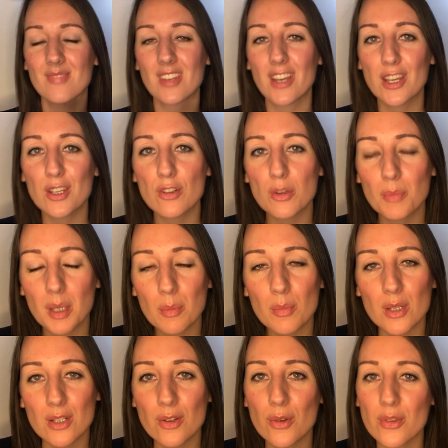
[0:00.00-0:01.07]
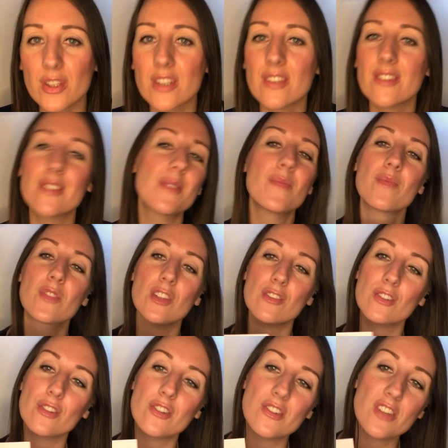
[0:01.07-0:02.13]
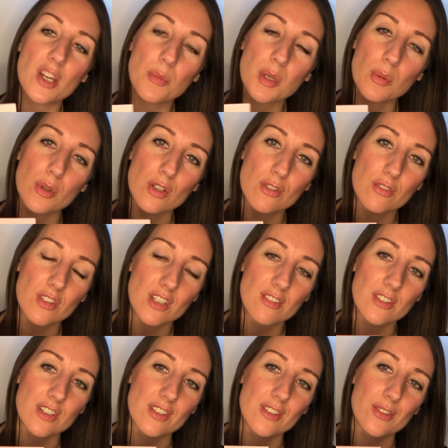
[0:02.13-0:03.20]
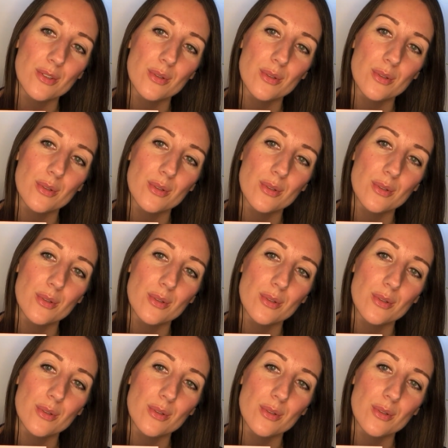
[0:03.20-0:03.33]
Are you remembering all these? You've got to tell me what your favourite is,